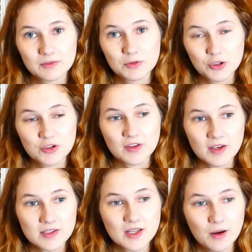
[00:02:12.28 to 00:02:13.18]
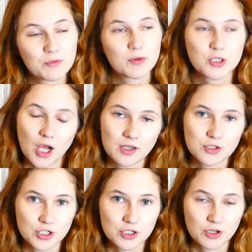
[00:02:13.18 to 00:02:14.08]
Good things come from
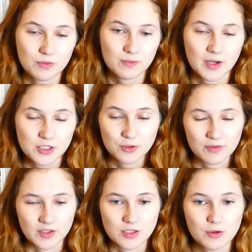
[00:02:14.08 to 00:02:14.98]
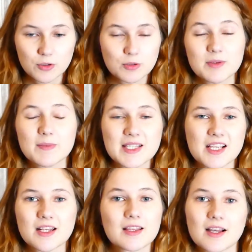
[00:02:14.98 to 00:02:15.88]
challenging you. I don't know if that's the quote, but
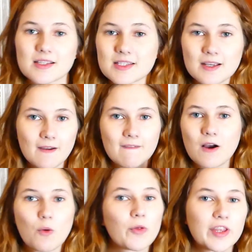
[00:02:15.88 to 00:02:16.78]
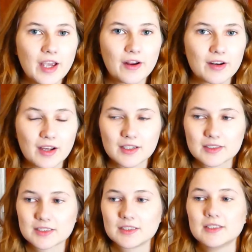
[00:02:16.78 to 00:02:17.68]
basically that's what they're getting
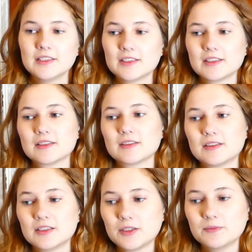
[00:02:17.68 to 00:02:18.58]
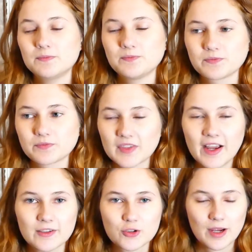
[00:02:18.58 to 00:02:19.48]
at, you know,
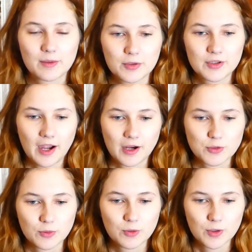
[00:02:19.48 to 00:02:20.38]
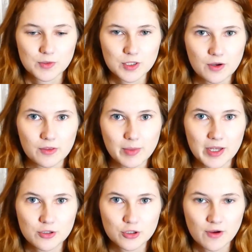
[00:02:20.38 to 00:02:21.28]
and try and put the actual quote on the
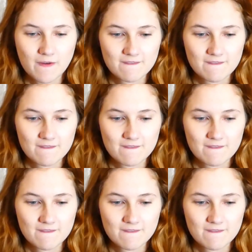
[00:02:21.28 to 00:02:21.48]
page